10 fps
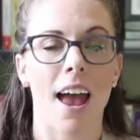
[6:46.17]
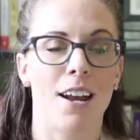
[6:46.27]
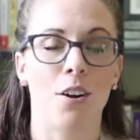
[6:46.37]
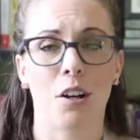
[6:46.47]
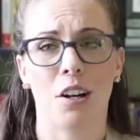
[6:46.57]

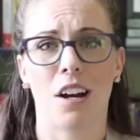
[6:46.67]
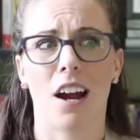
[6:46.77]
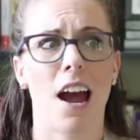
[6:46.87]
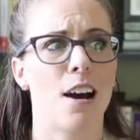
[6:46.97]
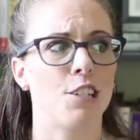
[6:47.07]
and
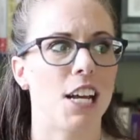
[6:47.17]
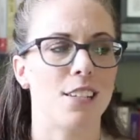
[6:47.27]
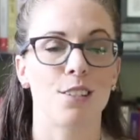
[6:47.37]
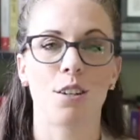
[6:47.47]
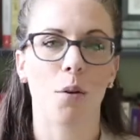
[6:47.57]
her, how she
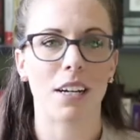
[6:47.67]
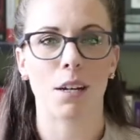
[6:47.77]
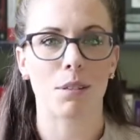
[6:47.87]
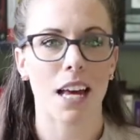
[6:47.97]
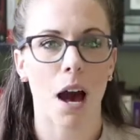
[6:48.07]
has no
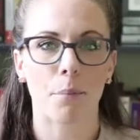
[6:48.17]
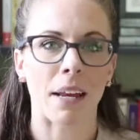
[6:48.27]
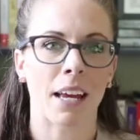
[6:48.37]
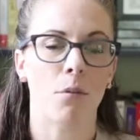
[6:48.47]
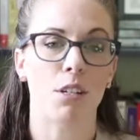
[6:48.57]
idea what's
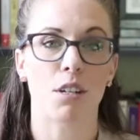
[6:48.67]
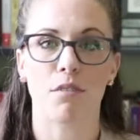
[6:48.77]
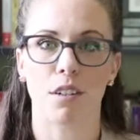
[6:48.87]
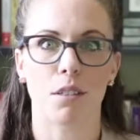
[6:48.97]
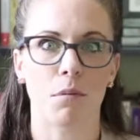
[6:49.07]
happening when she
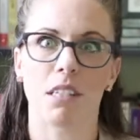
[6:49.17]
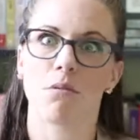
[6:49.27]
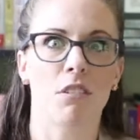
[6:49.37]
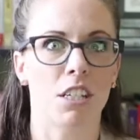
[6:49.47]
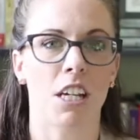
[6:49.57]
first
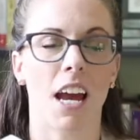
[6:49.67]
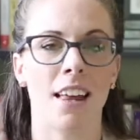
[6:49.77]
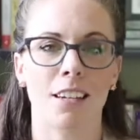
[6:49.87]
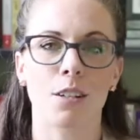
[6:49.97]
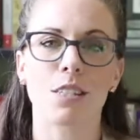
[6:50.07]
meets Rishi,
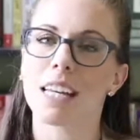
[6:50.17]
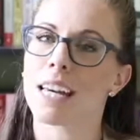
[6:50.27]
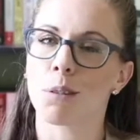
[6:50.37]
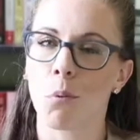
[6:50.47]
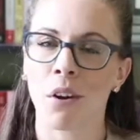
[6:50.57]
and then you see
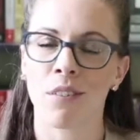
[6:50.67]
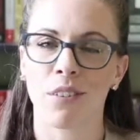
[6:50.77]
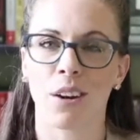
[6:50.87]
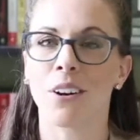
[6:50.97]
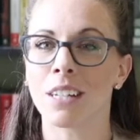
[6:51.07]
his point of
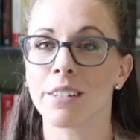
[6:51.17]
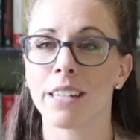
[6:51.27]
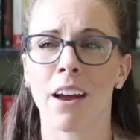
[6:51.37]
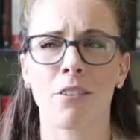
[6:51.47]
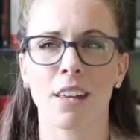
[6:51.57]
view, and you
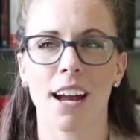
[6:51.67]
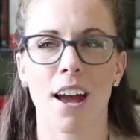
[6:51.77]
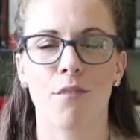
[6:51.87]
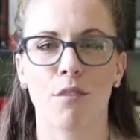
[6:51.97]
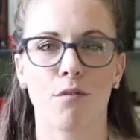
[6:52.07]
see everything
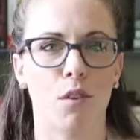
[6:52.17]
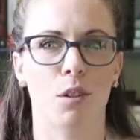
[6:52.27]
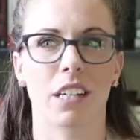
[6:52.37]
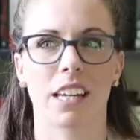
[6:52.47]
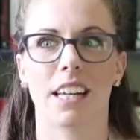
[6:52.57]
kind of
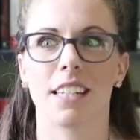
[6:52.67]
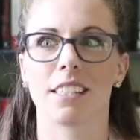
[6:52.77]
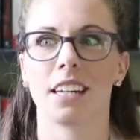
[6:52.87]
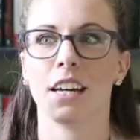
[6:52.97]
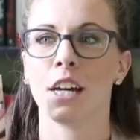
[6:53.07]
unfolding, and
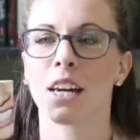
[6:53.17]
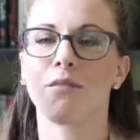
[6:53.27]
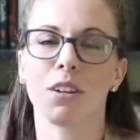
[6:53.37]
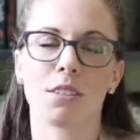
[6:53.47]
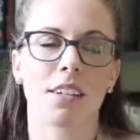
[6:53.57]
he's
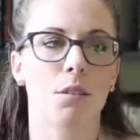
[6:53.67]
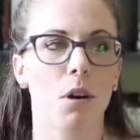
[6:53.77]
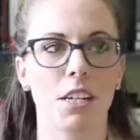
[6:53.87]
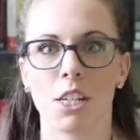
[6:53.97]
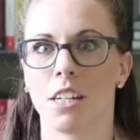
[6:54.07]
confused as to
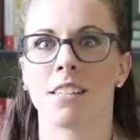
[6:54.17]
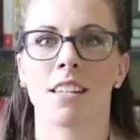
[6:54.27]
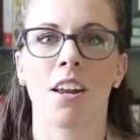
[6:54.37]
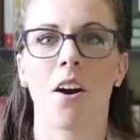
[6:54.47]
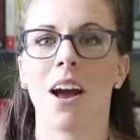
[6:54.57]
why she
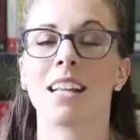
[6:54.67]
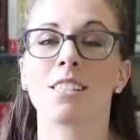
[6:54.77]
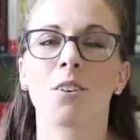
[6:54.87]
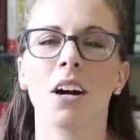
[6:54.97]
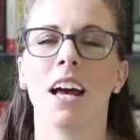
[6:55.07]
doesn't know. And
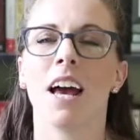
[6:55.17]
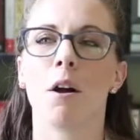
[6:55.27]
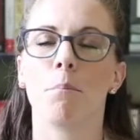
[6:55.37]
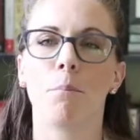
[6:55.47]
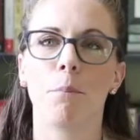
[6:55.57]
so
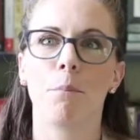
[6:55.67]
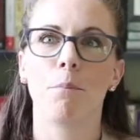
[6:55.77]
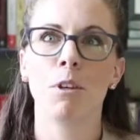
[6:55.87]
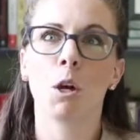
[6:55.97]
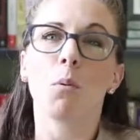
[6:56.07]

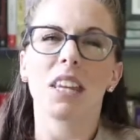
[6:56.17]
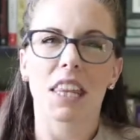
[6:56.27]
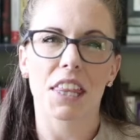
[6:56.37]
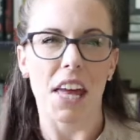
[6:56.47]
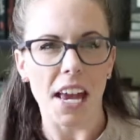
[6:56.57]
you
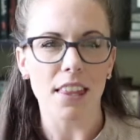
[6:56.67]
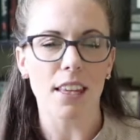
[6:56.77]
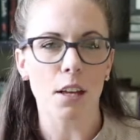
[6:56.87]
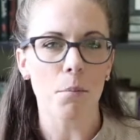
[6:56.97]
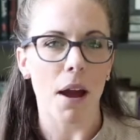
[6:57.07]
would think
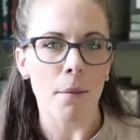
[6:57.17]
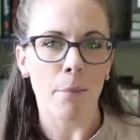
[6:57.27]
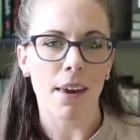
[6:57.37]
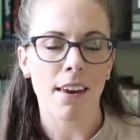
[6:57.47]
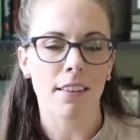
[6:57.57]
that there
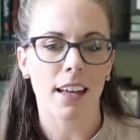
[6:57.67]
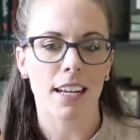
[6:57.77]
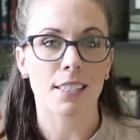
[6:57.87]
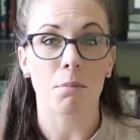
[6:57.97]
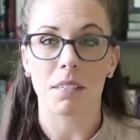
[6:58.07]
might be
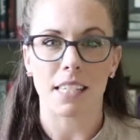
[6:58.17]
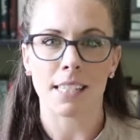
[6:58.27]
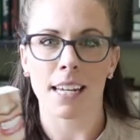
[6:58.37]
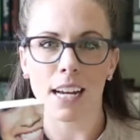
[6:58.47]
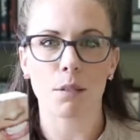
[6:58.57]
like some
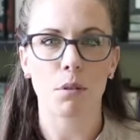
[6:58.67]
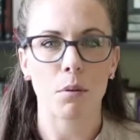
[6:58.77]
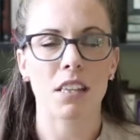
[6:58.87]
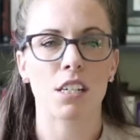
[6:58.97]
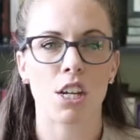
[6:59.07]
disconnect
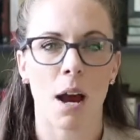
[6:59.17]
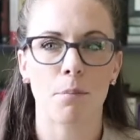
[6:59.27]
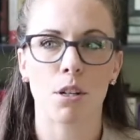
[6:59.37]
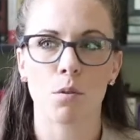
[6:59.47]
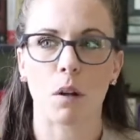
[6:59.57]
between the
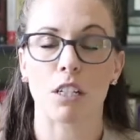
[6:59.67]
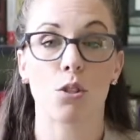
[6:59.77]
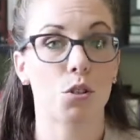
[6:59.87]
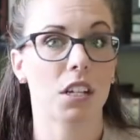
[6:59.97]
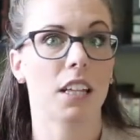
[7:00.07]
chapters where it's
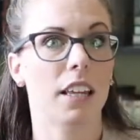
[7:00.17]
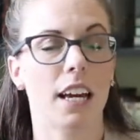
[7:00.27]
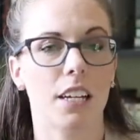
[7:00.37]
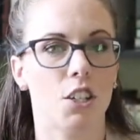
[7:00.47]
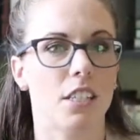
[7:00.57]
strictly
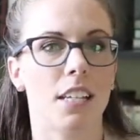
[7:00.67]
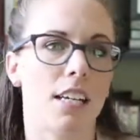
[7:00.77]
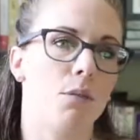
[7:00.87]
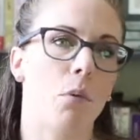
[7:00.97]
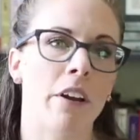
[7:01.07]
like just
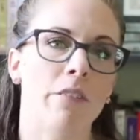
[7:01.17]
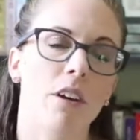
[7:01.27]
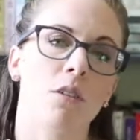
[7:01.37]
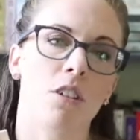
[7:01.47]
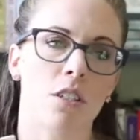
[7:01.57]
his point of view and